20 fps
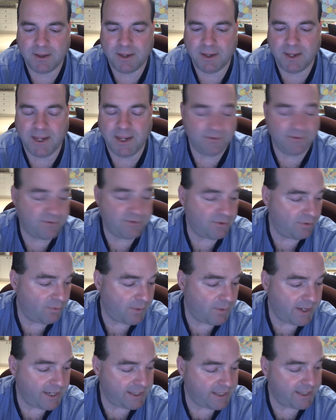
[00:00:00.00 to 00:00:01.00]
And so the
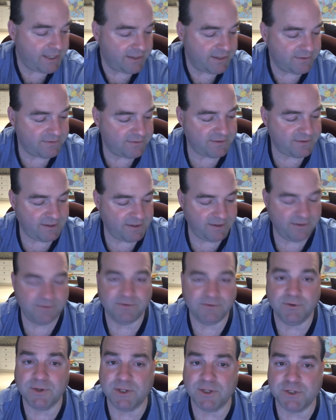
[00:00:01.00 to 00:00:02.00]
way it is
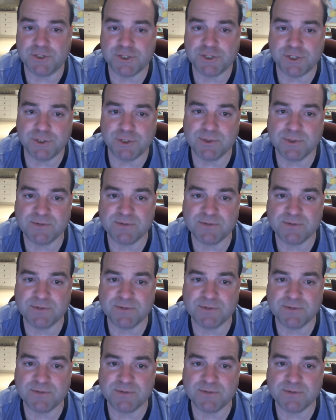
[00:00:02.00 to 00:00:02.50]
you can choose